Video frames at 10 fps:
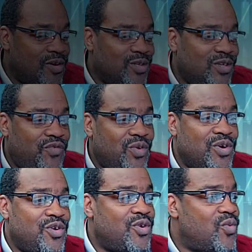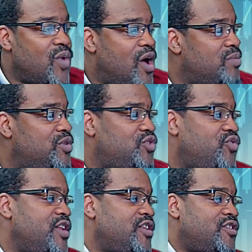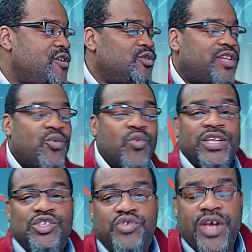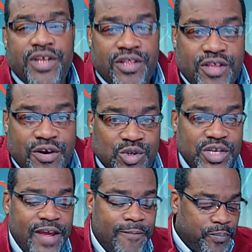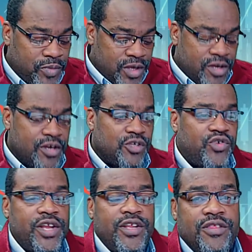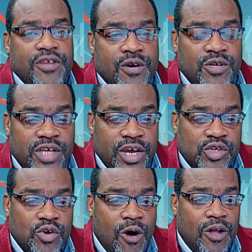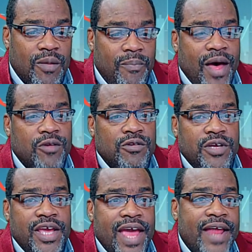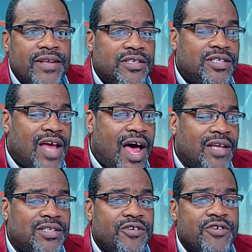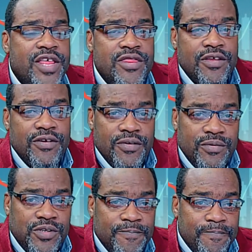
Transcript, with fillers: Those of you who are new, welcome to Trending Thursday. What is Trending Thursday? Trending Thursday is all about looking at stocks that are in the news,